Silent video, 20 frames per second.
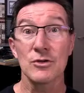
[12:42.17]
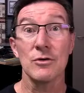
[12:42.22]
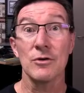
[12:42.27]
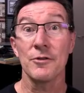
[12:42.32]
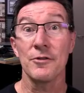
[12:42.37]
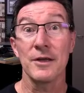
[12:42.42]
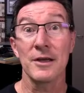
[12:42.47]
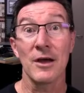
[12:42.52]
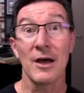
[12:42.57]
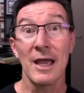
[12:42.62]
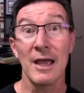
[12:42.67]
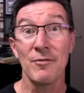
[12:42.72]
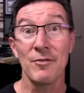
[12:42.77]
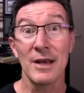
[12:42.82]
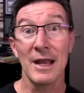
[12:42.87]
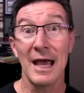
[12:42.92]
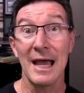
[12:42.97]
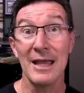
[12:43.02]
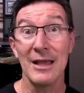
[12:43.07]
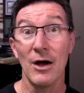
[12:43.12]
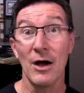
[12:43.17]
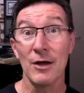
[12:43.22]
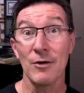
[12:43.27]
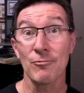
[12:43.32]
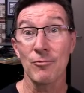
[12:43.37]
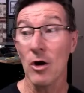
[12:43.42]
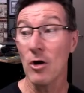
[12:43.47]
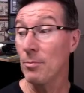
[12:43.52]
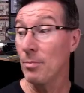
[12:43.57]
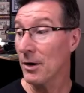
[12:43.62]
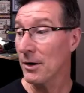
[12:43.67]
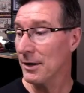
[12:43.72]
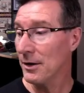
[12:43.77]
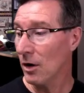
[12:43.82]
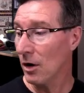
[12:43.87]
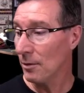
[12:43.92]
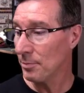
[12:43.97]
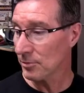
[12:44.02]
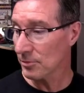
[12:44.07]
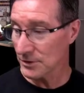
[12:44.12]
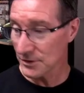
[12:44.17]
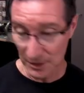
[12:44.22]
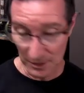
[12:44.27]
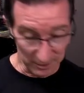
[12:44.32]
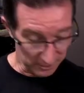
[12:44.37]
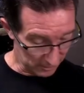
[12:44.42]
a good thing I have an AI robot helper, isn't